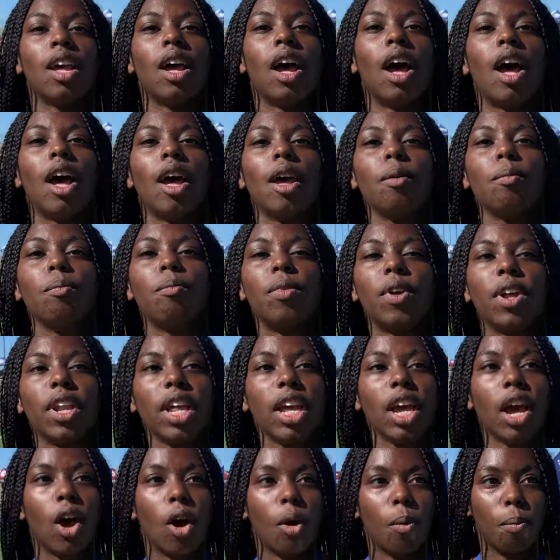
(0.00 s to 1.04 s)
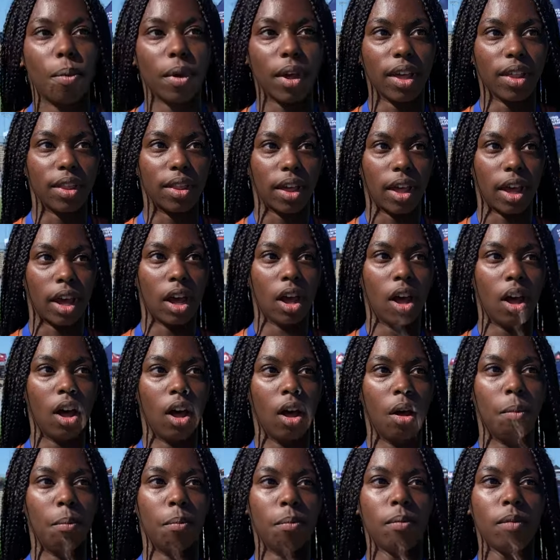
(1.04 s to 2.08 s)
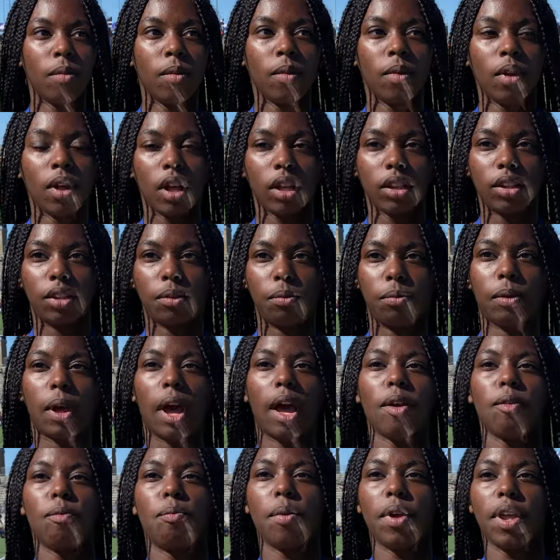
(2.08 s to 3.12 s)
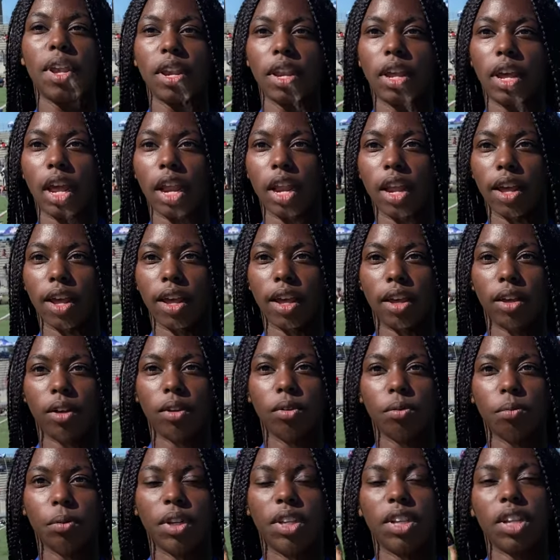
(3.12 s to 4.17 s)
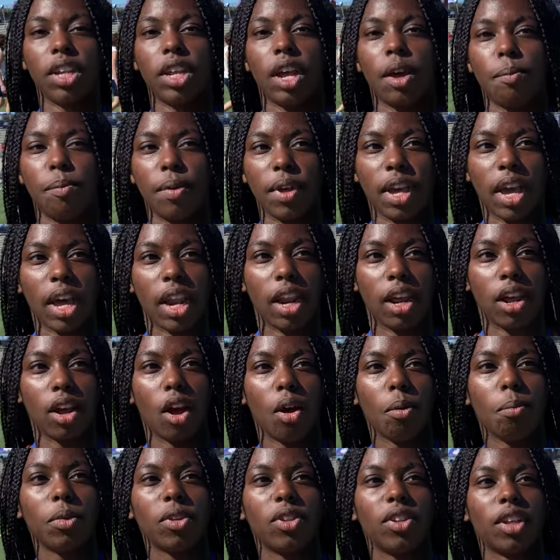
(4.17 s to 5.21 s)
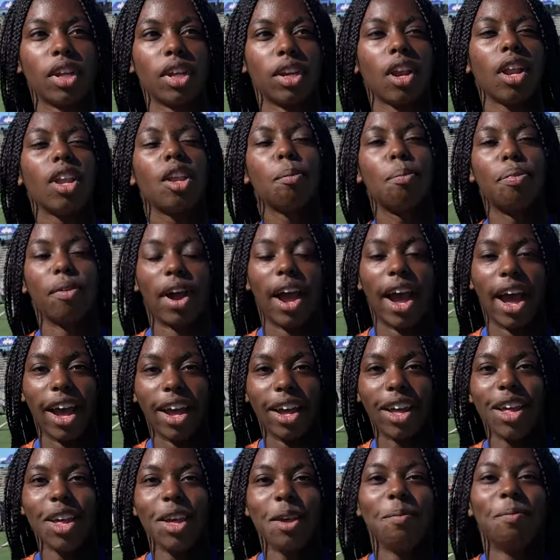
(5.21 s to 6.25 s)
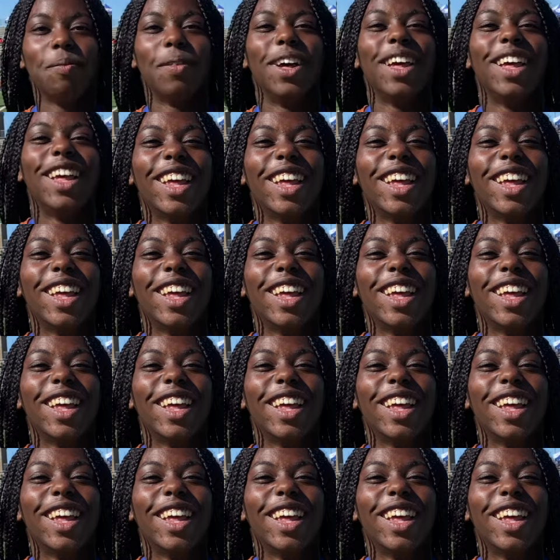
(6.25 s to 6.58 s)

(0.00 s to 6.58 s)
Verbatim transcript: I'm really hoping that. Um, I've been getting recently. I've been getting almost like not to brag, but